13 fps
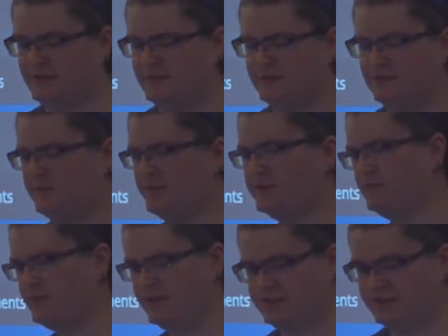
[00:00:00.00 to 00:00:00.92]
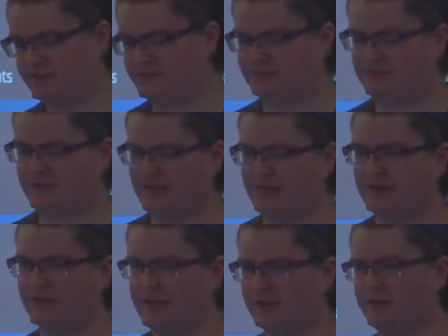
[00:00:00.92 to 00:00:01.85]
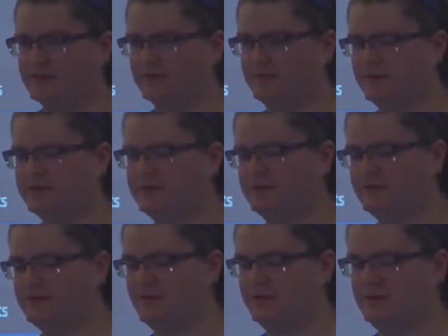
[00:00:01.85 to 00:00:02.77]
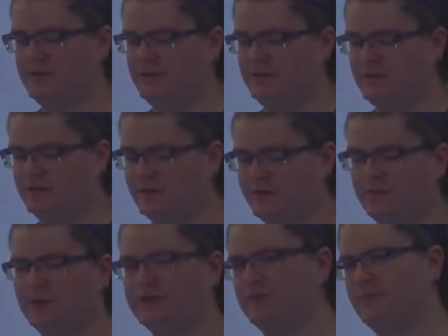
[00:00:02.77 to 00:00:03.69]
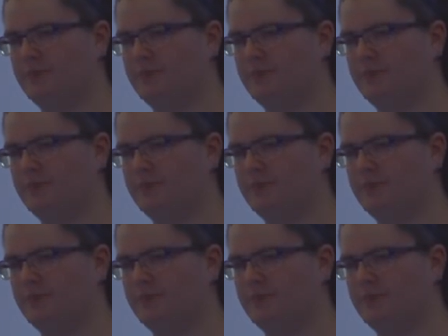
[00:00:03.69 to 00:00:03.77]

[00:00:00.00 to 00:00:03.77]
we don't have breeds on pages, and likewise on posts, no breeds on